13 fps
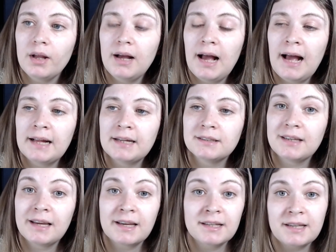and
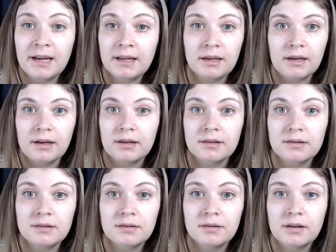it can take
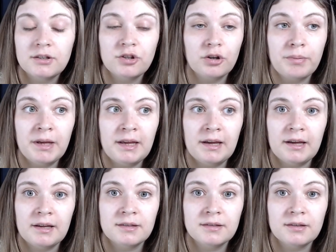years. It took me
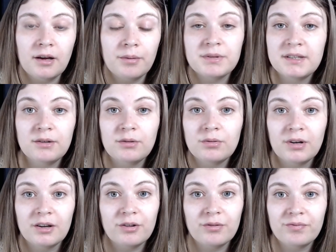years. I'm still
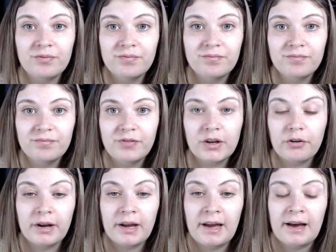kind of
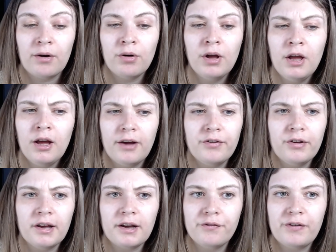figuring it out. I feel
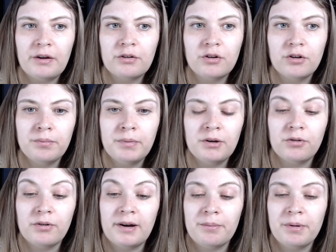like I found a good middle
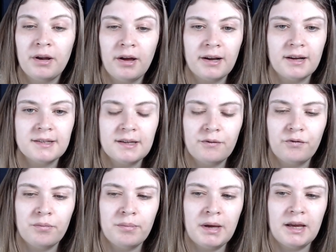ground, but like I said,
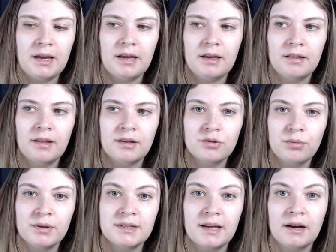for me, there's
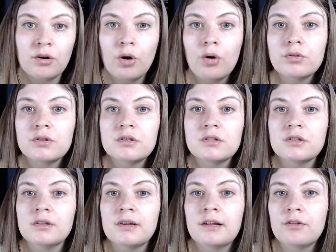always that
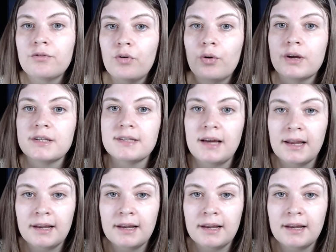constant little voice, that